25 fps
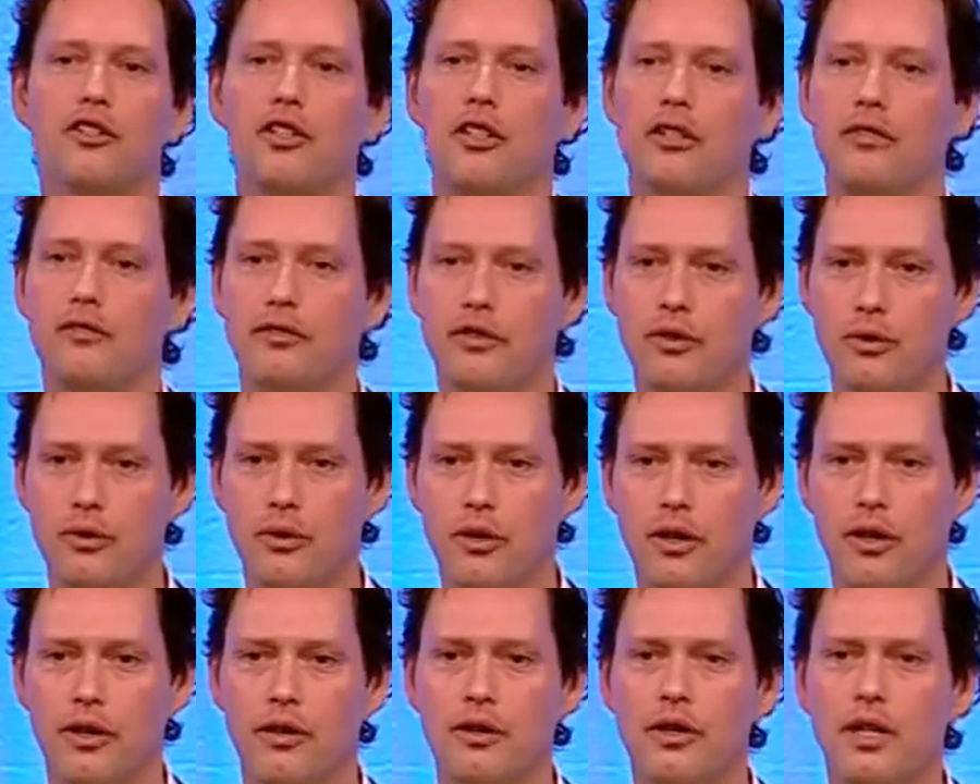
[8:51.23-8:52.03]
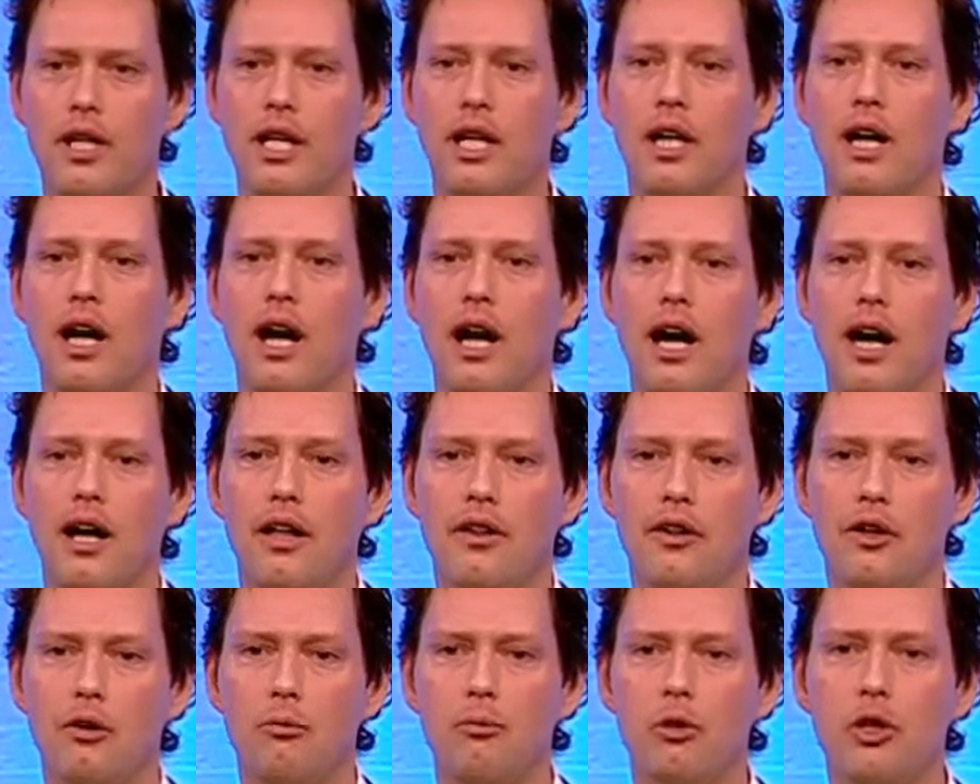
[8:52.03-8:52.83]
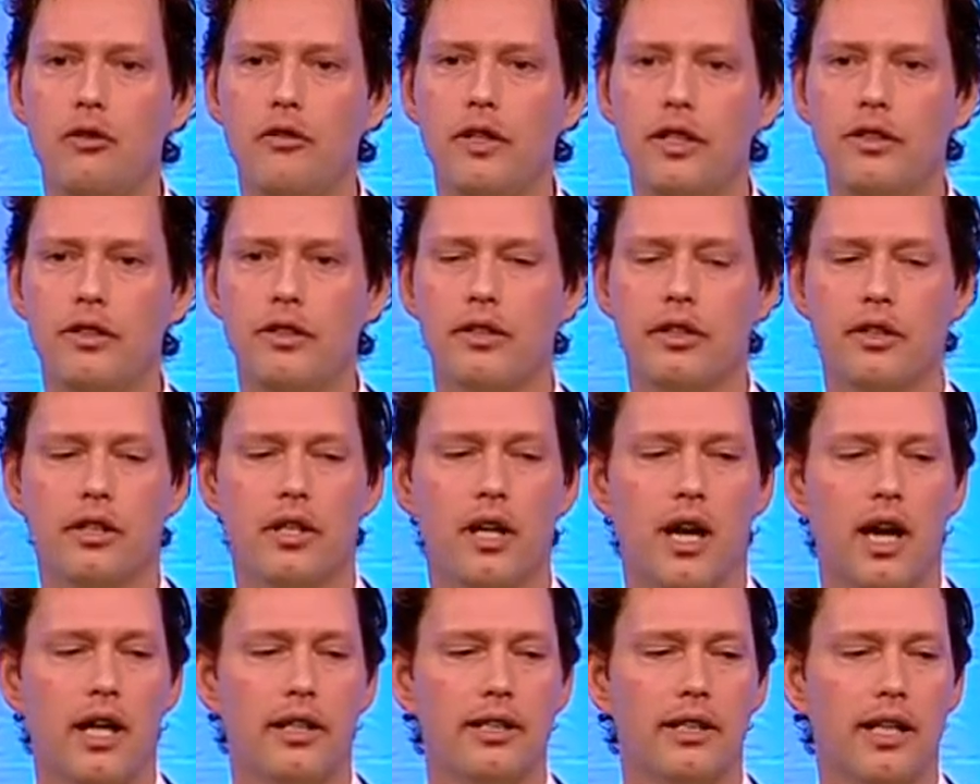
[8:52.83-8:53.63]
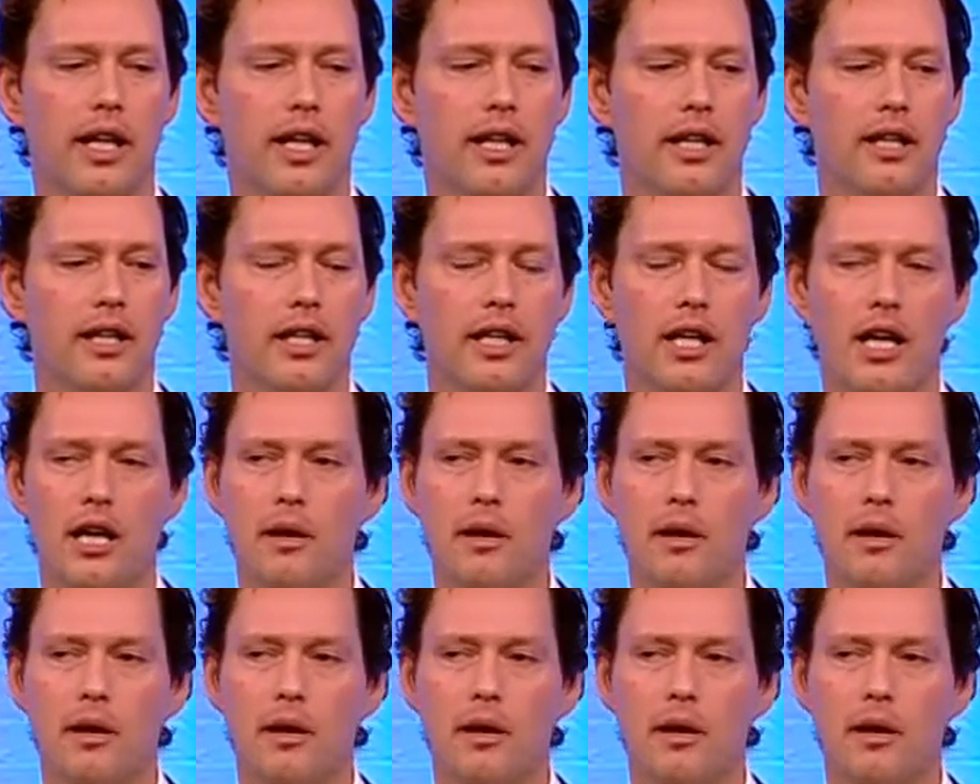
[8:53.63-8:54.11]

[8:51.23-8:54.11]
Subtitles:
you can view their movies and their content.